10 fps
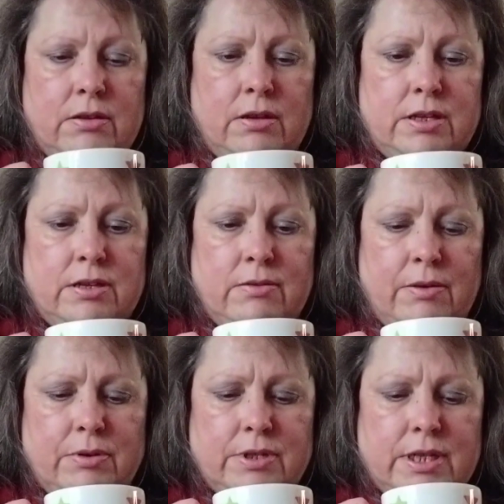I don't know
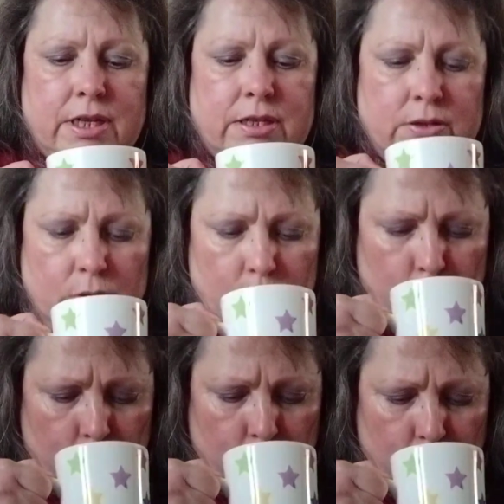how hot it is.
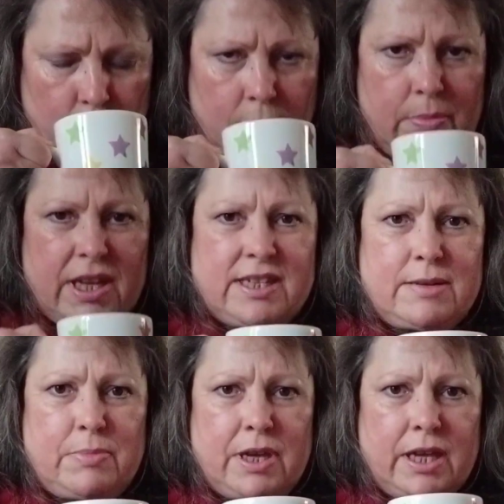I better
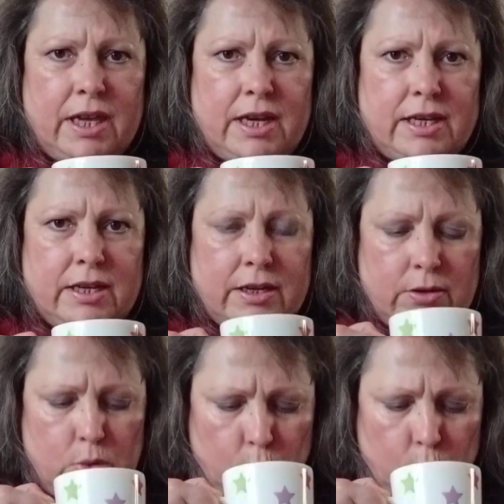sip it again, hadn't I?